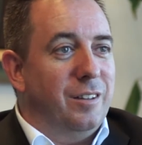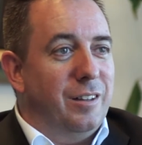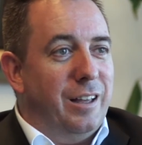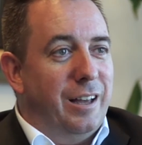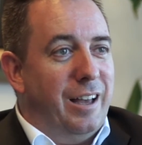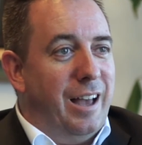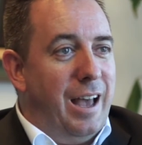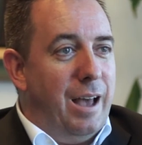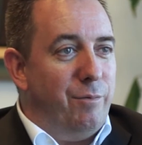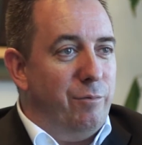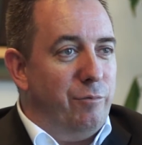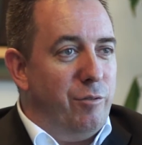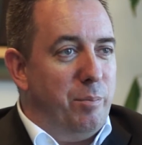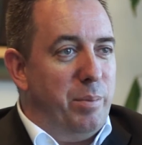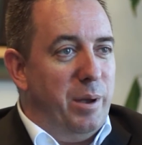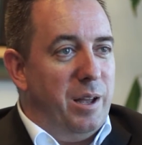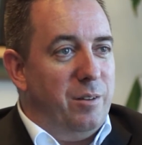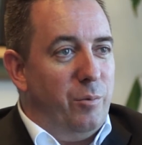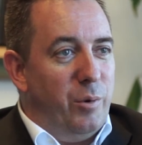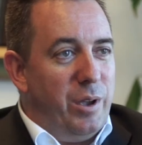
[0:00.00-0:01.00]
heaven
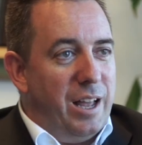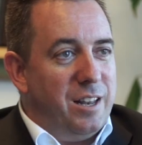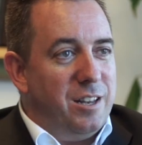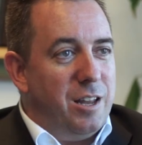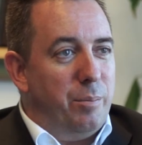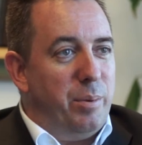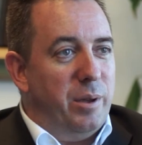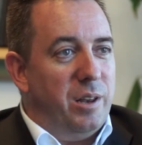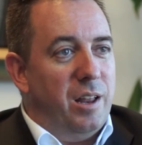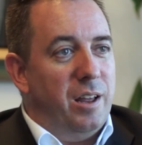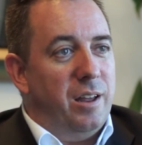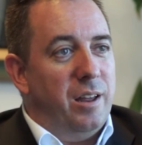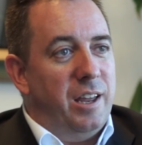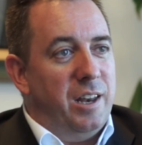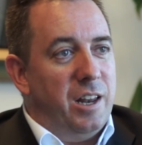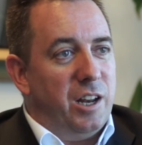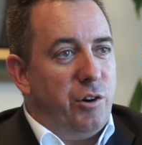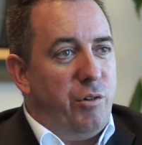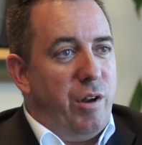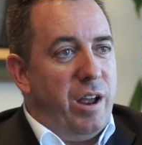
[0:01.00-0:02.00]
forbid we end up
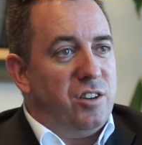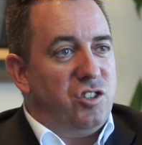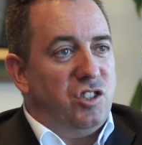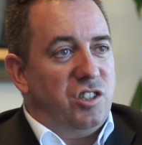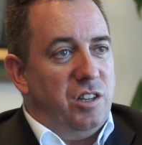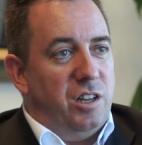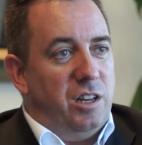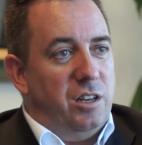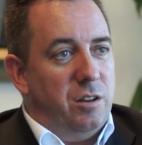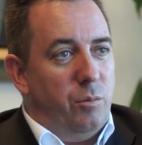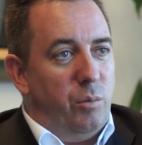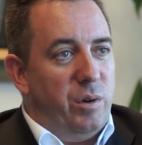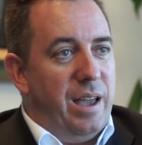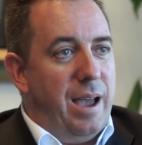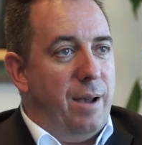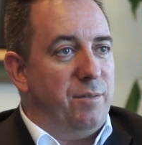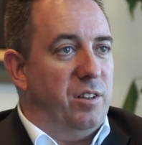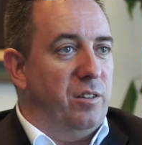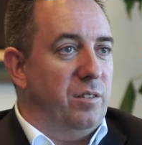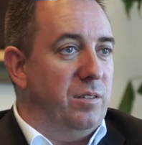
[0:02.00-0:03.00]
in a crash scene that we
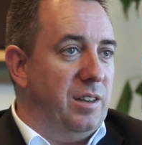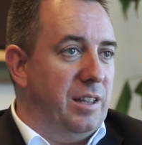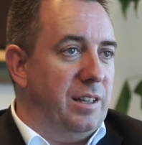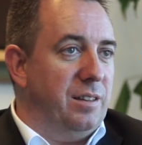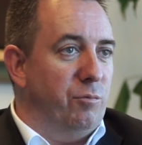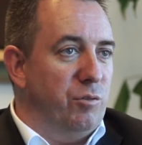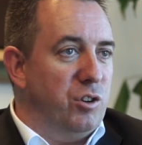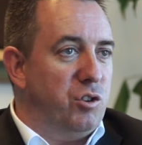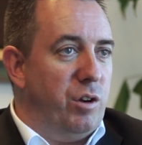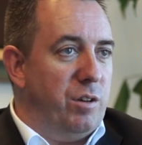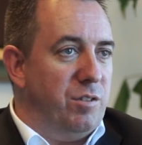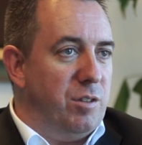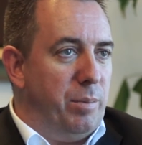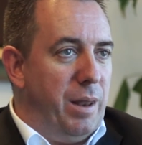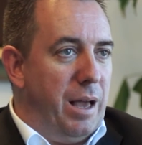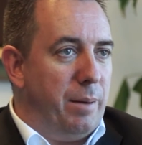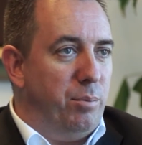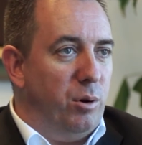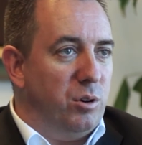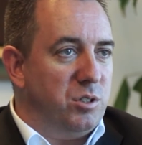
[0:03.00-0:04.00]
have to retrieve the
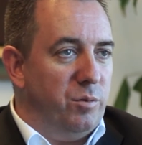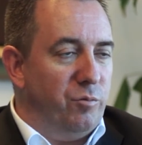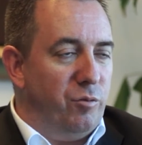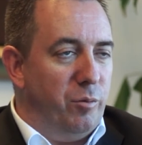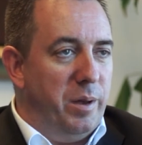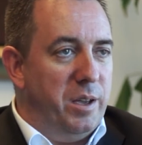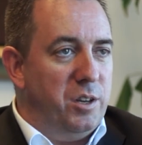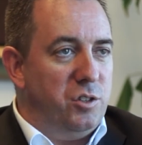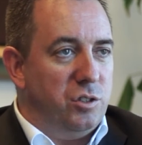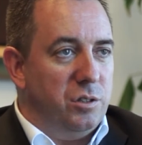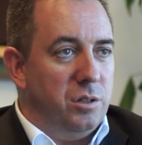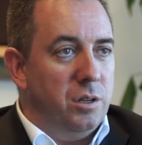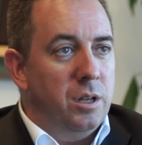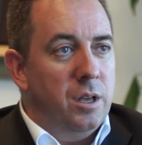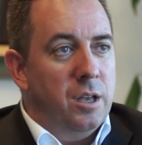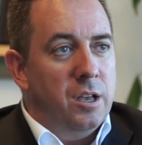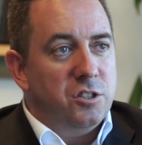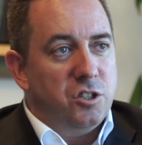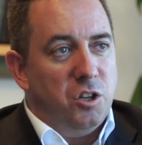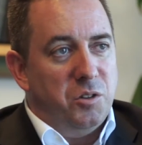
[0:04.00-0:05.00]
black box information.
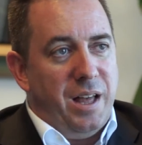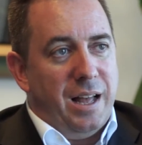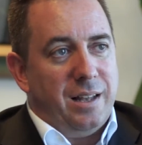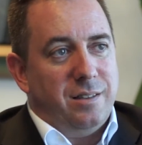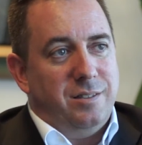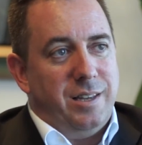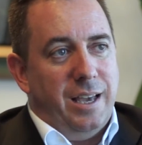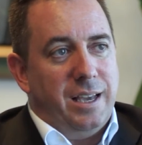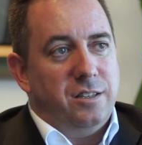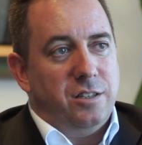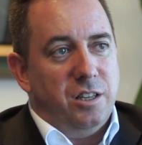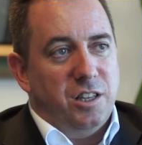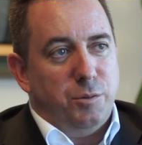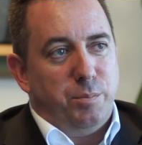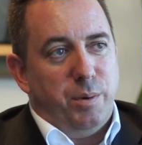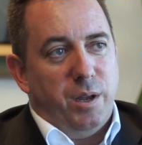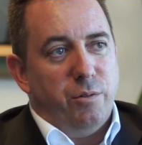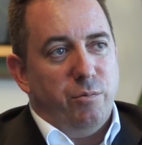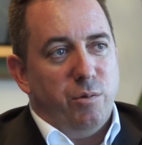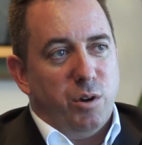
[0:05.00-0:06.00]
So that data that's
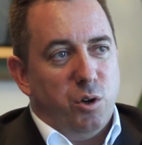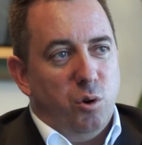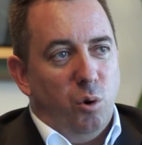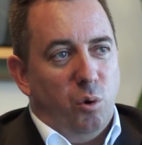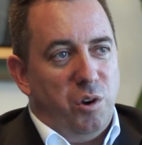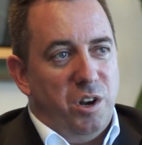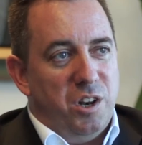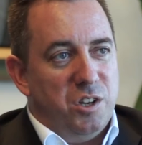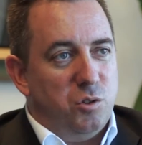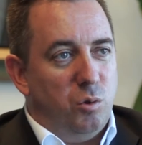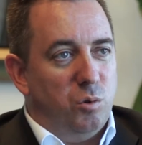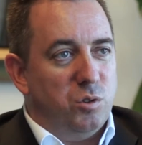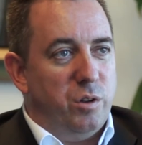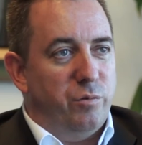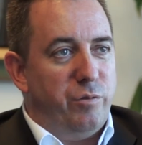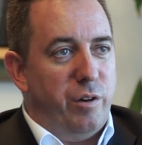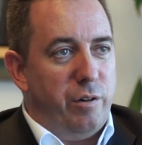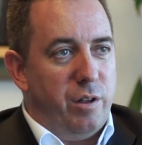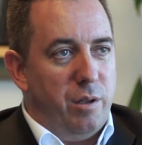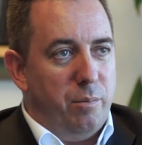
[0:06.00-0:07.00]
being recorded is
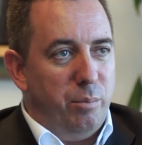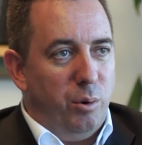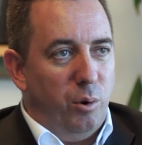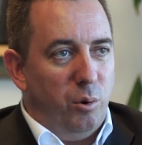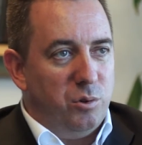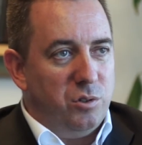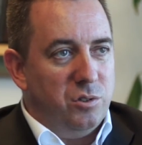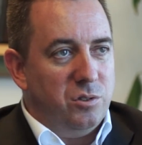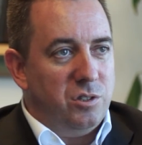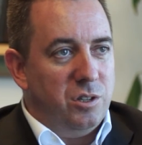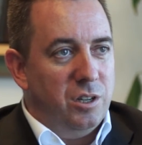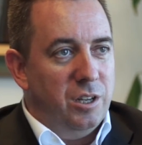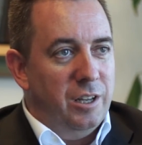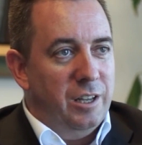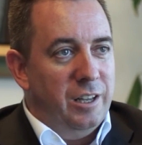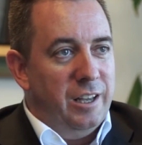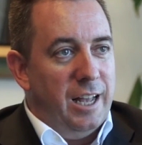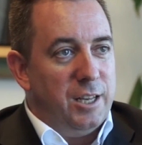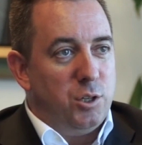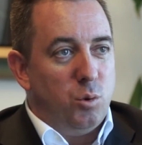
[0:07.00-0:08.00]
also very important.
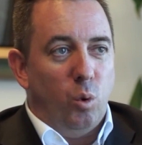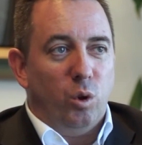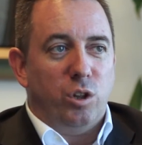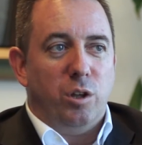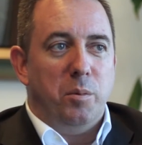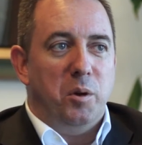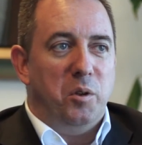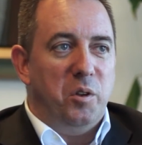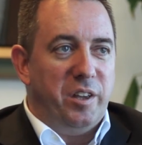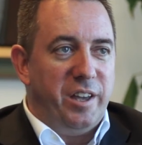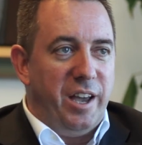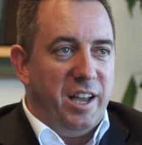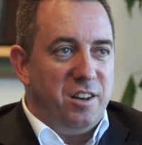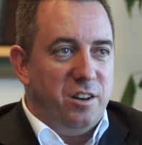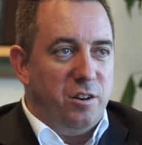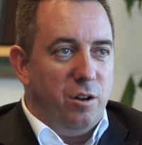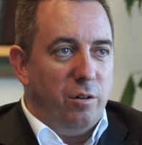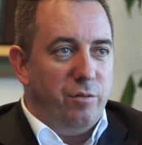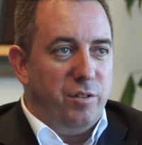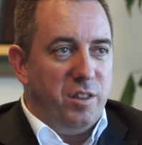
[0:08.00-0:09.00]
It's all
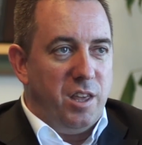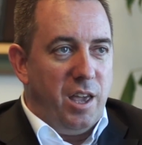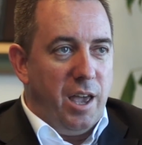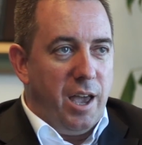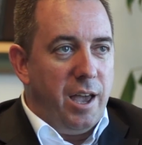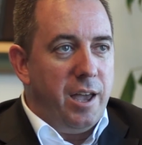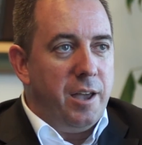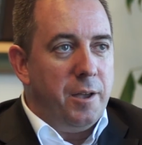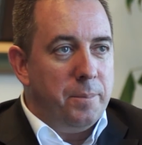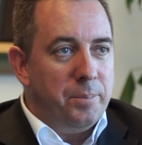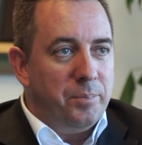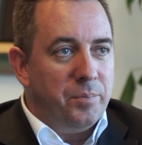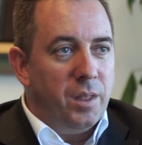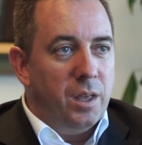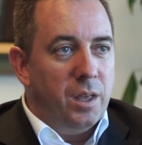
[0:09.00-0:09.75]
communicated over the air,